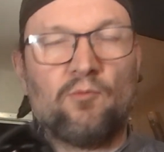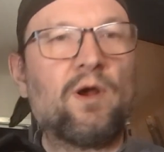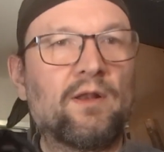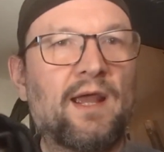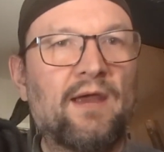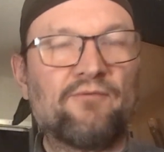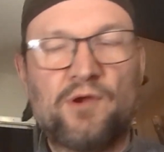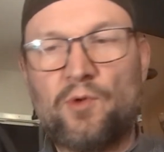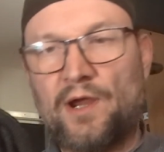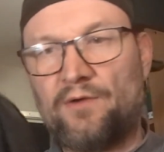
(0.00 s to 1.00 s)
well,
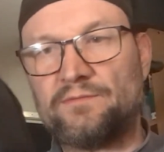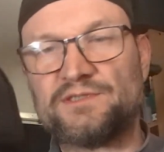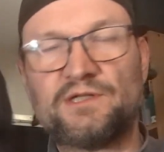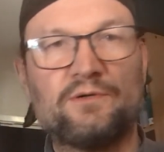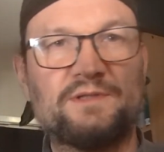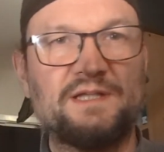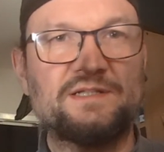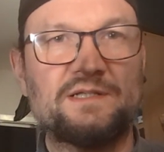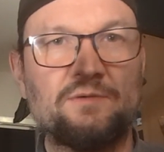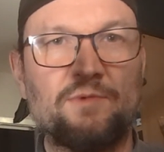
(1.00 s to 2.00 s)
everywhere. So
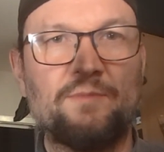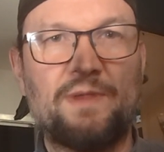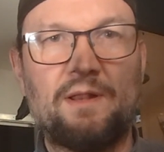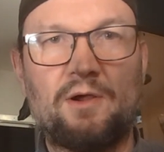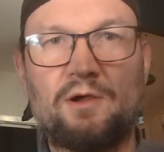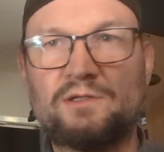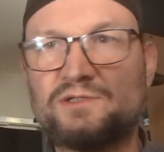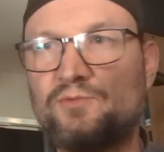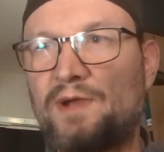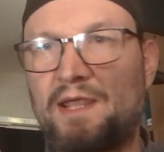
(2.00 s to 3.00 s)
this will belong
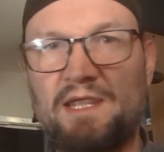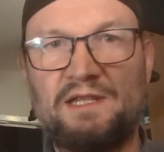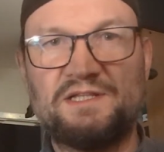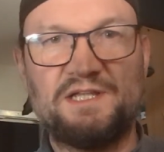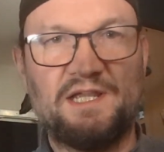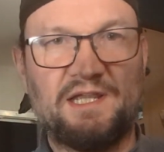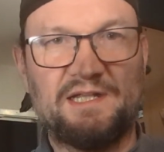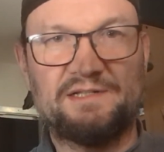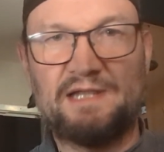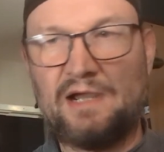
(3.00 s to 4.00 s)
to my EDC
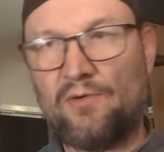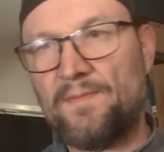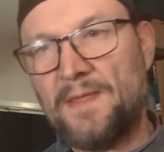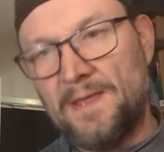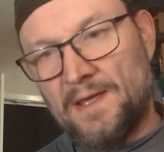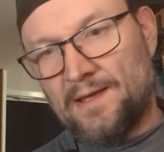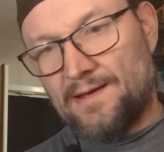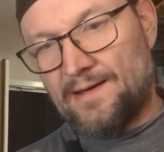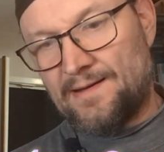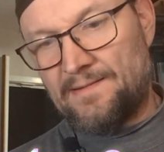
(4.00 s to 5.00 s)
kit now.
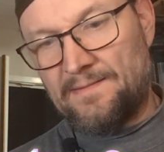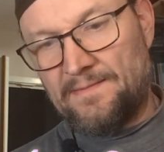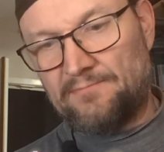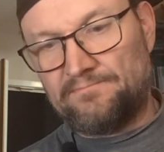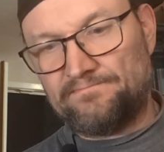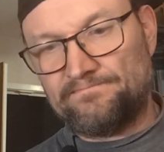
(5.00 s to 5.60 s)
And